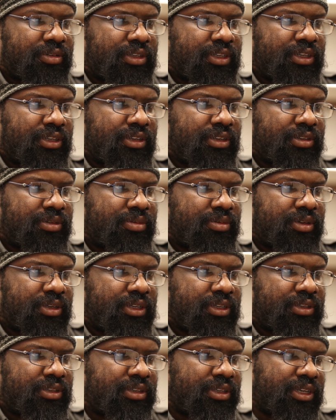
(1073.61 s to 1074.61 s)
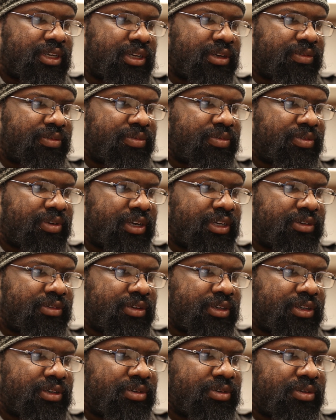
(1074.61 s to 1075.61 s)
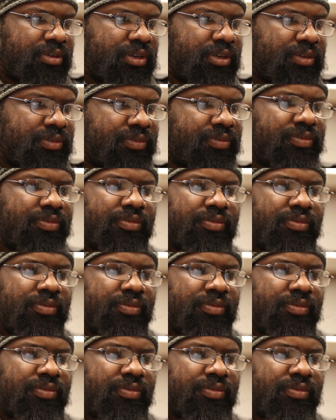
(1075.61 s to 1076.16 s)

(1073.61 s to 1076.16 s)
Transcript: And it's Fred Hoyle.